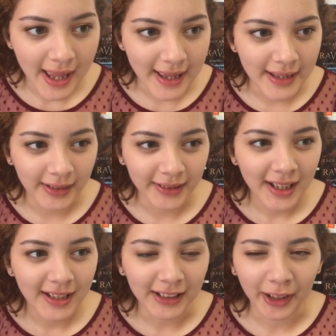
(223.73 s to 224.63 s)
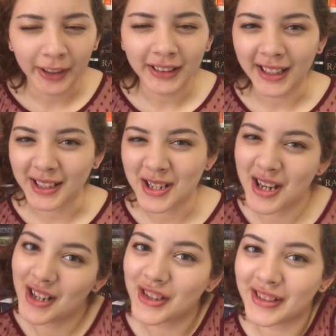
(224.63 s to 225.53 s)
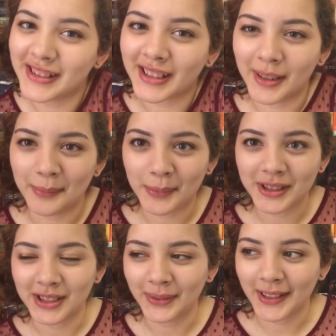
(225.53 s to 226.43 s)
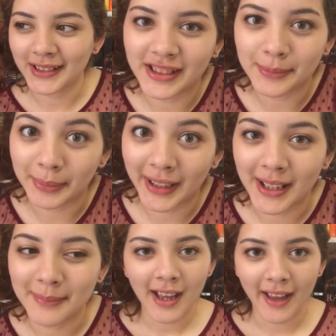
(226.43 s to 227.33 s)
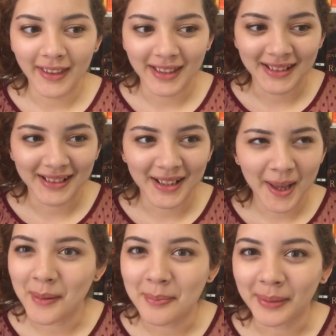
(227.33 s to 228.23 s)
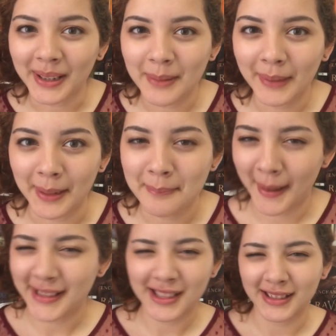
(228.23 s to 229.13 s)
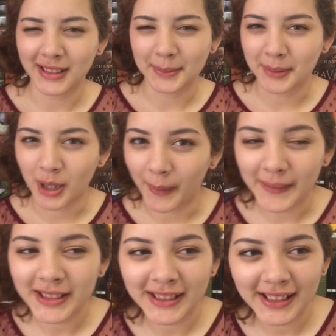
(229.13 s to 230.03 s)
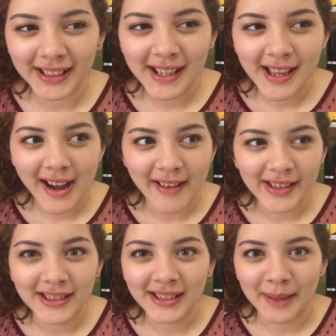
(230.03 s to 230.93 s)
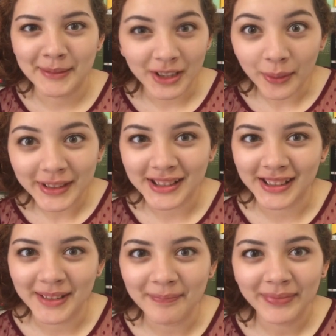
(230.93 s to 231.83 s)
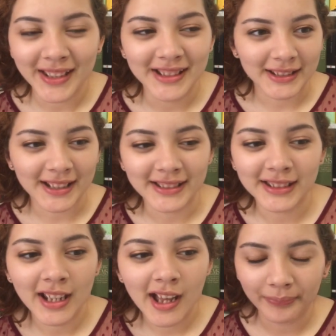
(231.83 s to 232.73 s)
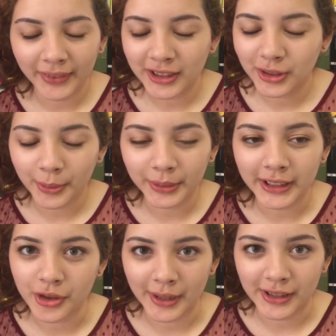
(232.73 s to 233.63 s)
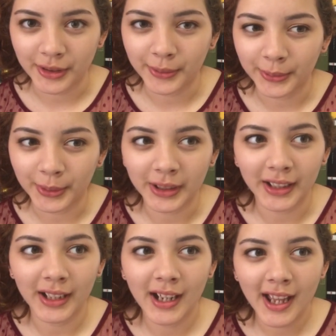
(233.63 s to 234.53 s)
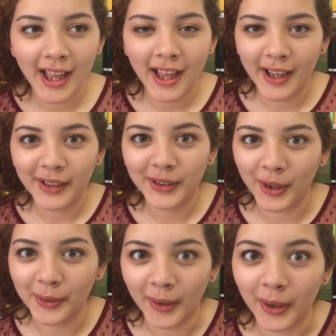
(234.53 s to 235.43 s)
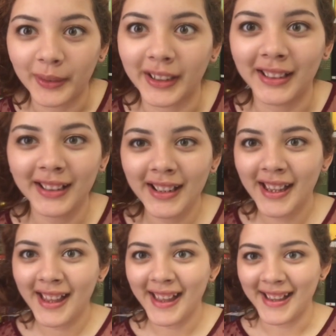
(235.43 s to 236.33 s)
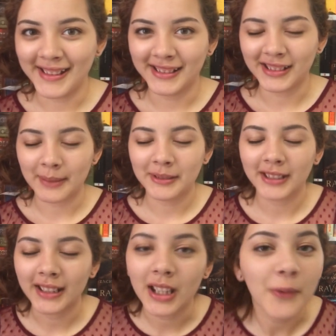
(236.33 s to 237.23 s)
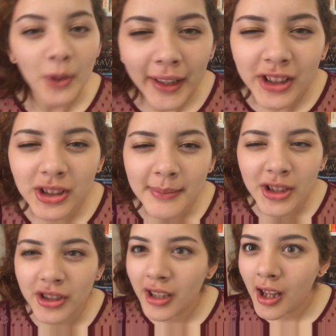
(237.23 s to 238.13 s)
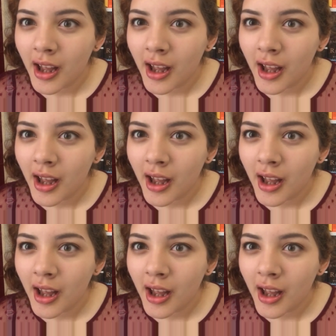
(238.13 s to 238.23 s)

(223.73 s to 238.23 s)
and Garrett like nudges what's his face, Bram, and then Bram like bites his lip nervously, and then Simon notices it and says, that's totally straight dude for, go follow her. And Simon's like, if you like her so much,